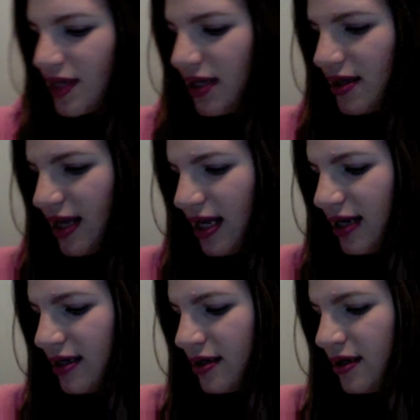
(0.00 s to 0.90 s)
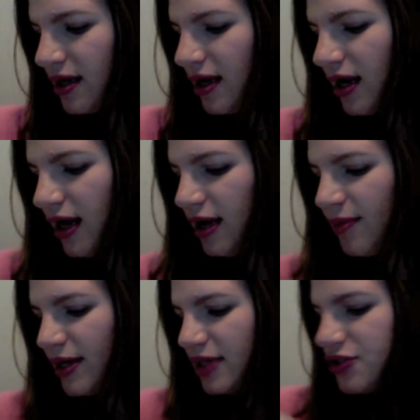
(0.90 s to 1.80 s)
Then
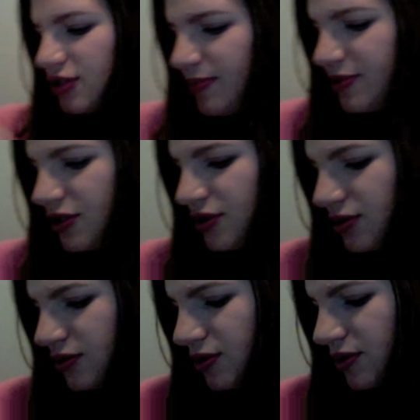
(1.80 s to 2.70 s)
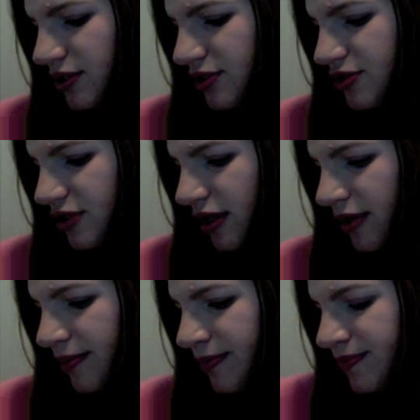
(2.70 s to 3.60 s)
on a trip to
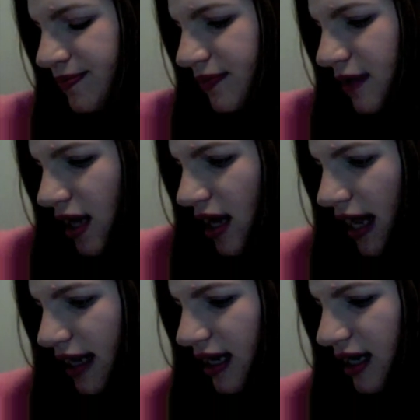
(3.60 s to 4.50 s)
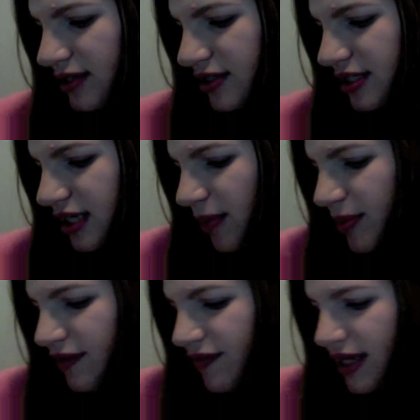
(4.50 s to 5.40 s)
Nordstrom, I got just a
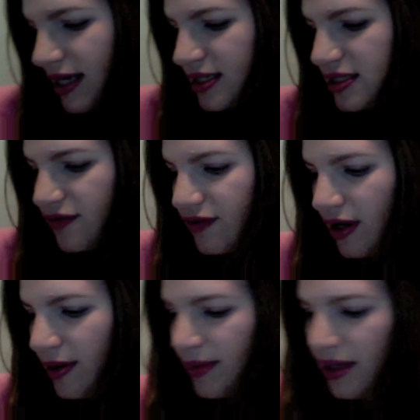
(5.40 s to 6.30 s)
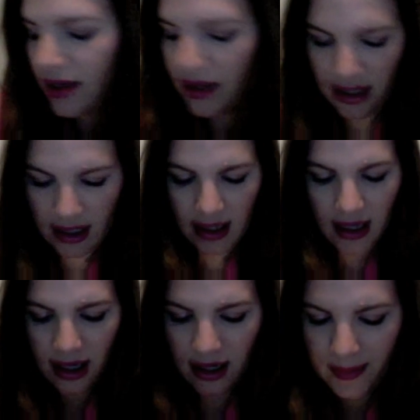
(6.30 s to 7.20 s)
couple of things from the
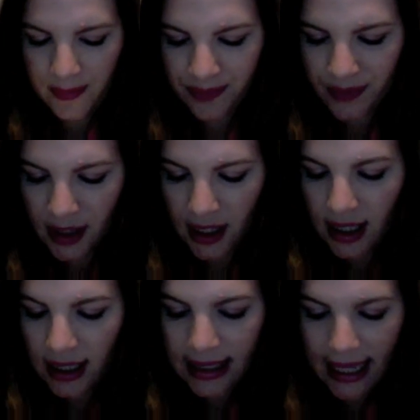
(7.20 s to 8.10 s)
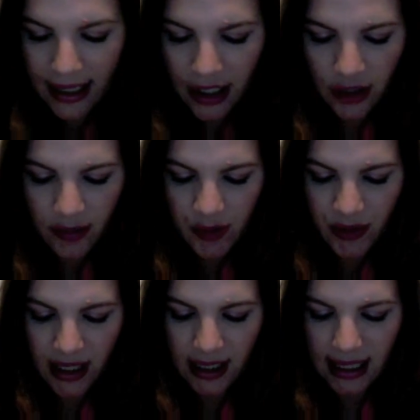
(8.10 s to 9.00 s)
Lancome
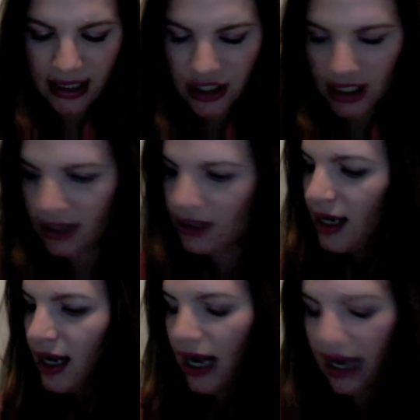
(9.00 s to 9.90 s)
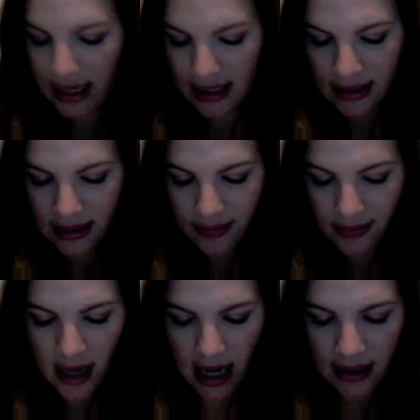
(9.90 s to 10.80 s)
spring collection, and
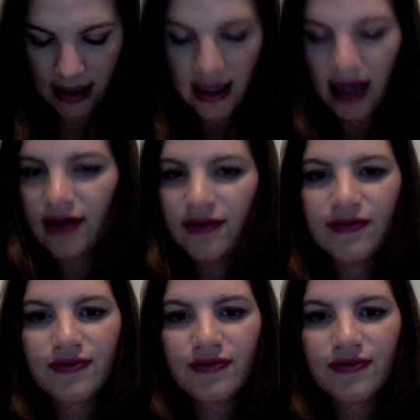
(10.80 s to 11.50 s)
I love,